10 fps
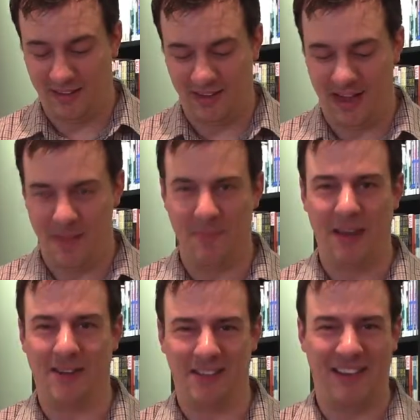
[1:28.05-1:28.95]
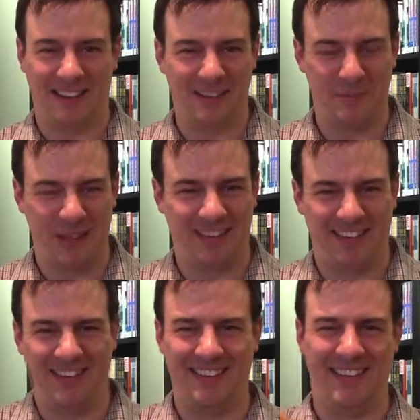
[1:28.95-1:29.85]
lot better than I
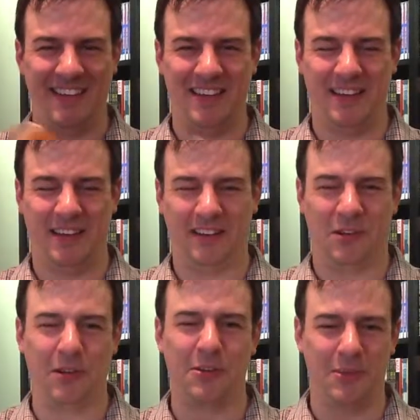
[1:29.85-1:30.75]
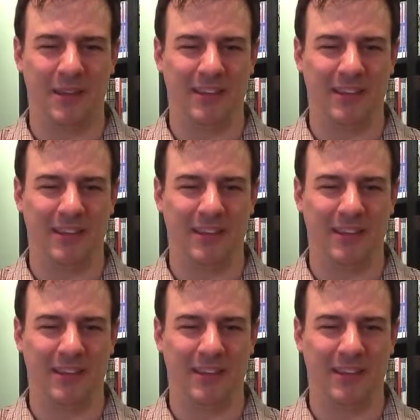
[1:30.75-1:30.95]
expected, and it encouraged me